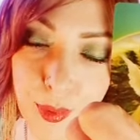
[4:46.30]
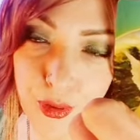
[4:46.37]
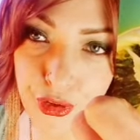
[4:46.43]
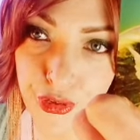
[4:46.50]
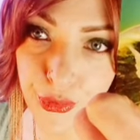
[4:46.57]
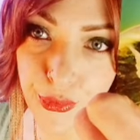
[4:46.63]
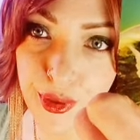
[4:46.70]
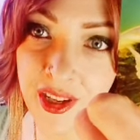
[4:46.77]

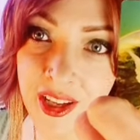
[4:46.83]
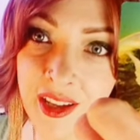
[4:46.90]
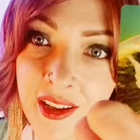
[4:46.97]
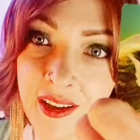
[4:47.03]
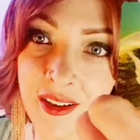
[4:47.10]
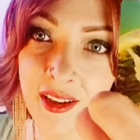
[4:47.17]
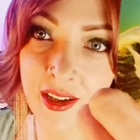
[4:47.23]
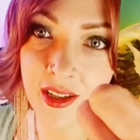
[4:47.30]
opportunity,
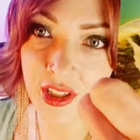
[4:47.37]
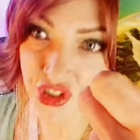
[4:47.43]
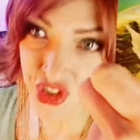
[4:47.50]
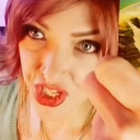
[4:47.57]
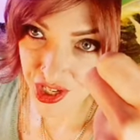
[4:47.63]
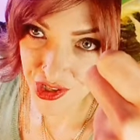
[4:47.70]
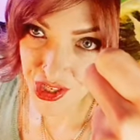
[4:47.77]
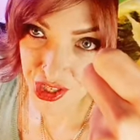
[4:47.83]

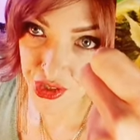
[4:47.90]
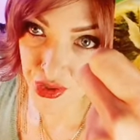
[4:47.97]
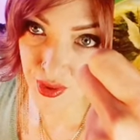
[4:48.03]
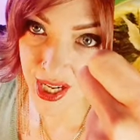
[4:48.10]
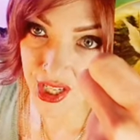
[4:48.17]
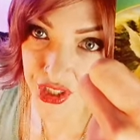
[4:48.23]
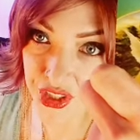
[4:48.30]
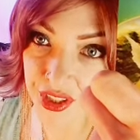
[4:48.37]
changing
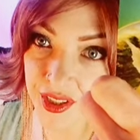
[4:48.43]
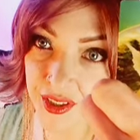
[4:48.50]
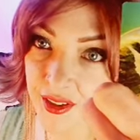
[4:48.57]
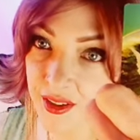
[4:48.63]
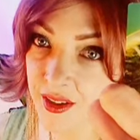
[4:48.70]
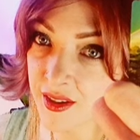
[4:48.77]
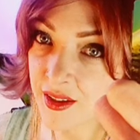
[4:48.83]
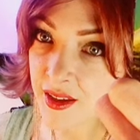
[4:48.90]
direction.
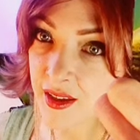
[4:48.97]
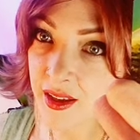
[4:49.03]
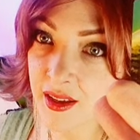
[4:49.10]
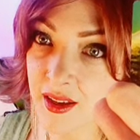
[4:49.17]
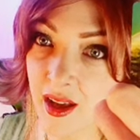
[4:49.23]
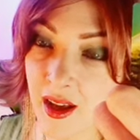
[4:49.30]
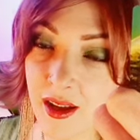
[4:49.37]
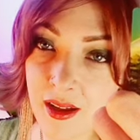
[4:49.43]

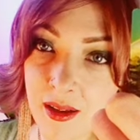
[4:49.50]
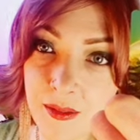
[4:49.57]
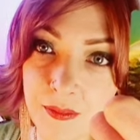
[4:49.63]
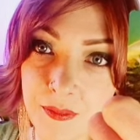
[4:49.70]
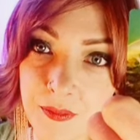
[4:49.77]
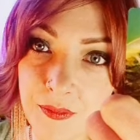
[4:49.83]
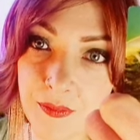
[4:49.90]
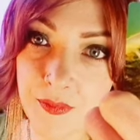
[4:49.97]

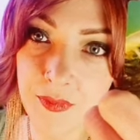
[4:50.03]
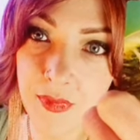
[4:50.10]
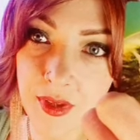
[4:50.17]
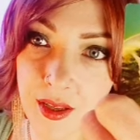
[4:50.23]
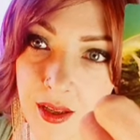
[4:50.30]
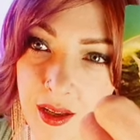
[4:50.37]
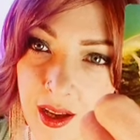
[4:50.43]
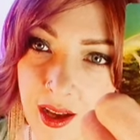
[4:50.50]

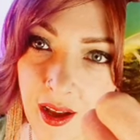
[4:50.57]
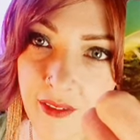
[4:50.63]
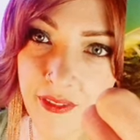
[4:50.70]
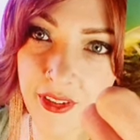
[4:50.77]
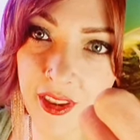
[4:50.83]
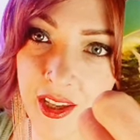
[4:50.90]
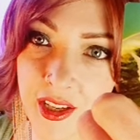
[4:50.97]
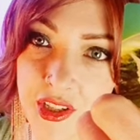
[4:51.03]
I
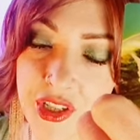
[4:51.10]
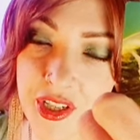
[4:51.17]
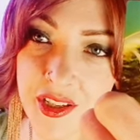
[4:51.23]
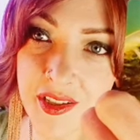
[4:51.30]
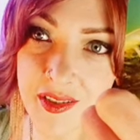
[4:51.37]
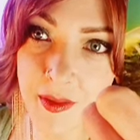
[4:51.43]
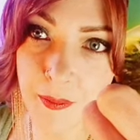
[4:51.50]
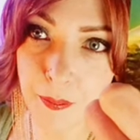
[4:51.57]
feel like
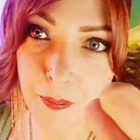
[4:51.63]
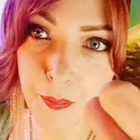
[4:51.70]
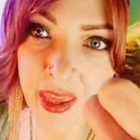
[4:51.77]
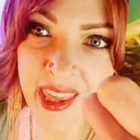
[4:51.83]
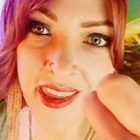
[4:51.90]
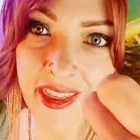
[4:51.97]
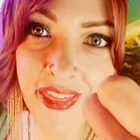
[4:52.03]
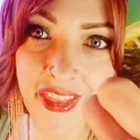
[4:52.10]
she's
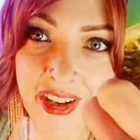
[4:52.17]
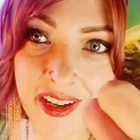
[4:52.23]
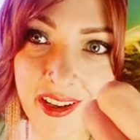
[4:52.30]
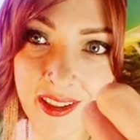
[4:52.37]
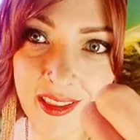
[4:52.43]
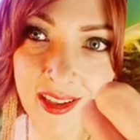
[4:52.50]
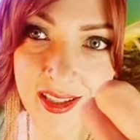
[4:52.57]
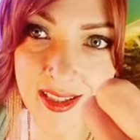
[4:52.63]
bathed
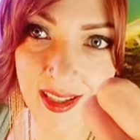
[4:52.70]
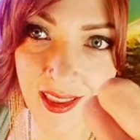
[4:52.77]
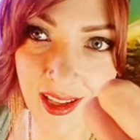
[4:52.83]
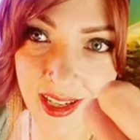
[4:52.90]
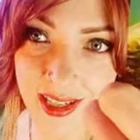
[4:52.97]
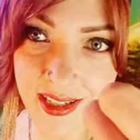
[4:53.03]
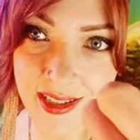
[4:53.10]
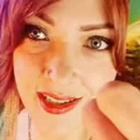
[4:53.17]
in this
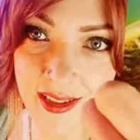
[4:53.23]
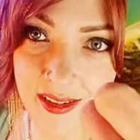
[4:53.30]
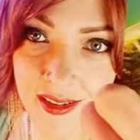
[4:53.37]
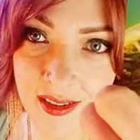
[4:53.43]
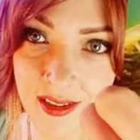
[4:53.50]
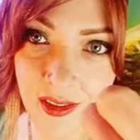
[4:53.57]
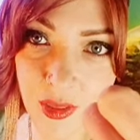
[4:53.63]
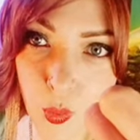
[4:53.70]
light,
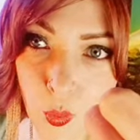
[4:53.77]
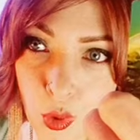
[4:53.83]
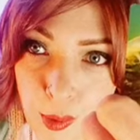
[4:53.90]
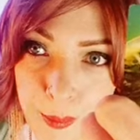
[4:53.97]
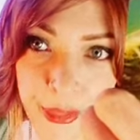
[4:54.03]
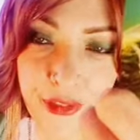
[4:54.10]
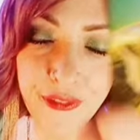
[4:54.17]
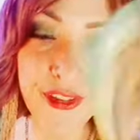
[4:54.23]
the
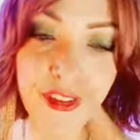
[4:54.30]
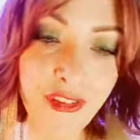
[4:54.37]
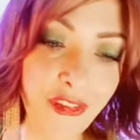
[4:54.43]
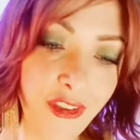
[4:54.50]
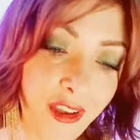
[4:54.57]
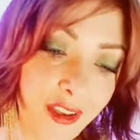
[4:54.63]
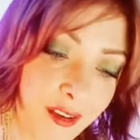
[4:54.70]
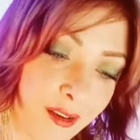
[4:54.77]
warmth of the
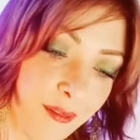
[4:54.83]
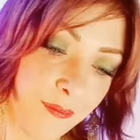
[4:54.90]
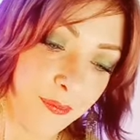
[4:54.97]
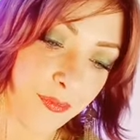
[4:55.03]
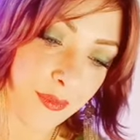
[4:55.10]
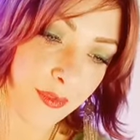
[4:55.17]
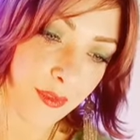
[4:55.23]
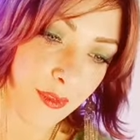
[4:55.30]
sun.
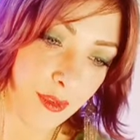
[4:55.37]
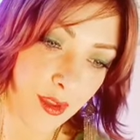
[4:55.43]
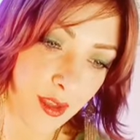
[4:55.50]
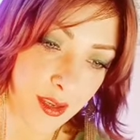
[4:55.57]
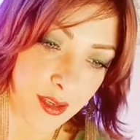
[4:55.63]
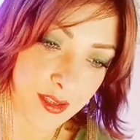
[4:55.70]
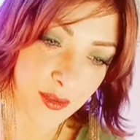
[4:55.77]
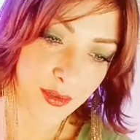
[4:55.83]

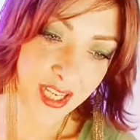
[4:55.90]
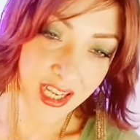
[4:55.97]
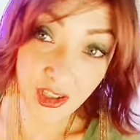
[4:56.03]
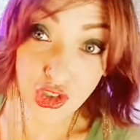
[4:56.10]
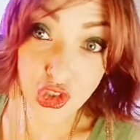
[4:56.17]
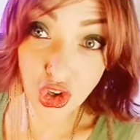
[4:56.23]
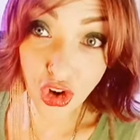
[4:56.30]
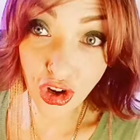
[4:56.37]
So
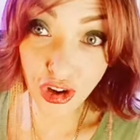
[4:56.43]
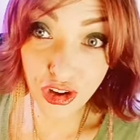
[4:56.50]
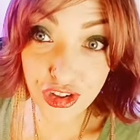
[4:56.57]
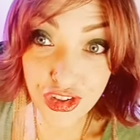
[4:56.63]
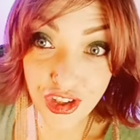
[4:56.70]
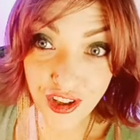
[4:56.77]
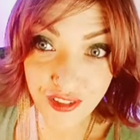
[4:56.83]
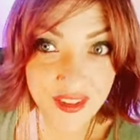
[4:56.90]
take
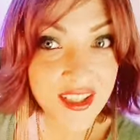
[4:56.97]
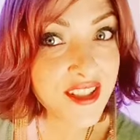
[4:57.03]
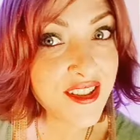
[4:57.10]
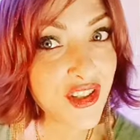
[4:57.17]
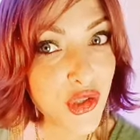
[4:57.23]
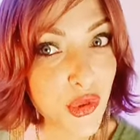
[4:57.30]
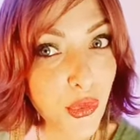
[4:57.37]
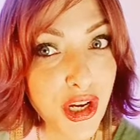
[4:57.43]
charge of this
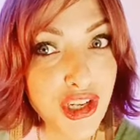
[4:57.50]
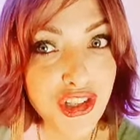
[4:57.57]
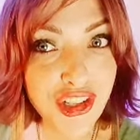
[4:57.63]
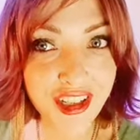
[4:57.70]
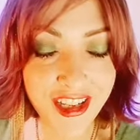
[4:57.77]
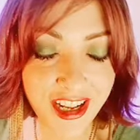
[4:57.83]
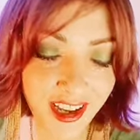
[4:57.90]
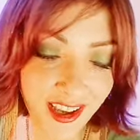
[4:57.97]
situation
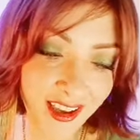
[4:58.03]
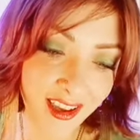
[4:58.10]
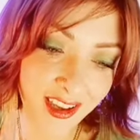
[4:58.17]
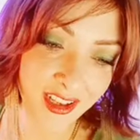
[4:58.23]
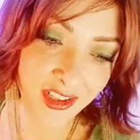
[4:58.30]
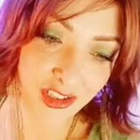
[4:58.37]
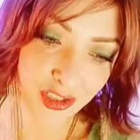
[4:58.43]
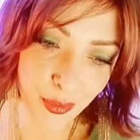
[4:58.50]
today.
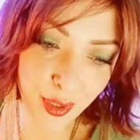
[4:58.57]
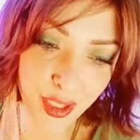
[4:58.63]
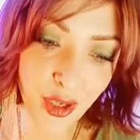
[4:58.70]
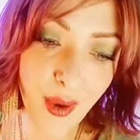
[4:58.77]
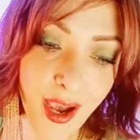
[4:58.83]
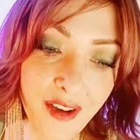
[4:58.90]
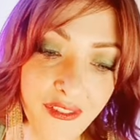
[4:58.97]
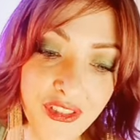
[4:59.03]
Do what you
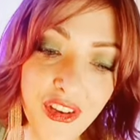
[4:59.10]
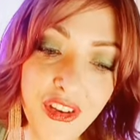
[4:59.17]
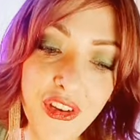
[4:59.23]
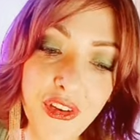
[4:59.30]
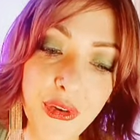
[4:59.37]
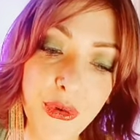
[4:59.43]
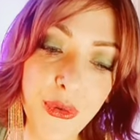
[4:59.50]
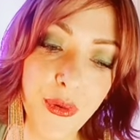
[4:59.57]
have to
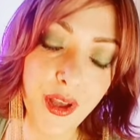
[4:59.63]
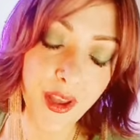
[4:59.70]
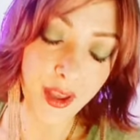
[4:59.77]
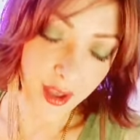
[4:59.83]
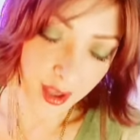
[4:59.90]
do,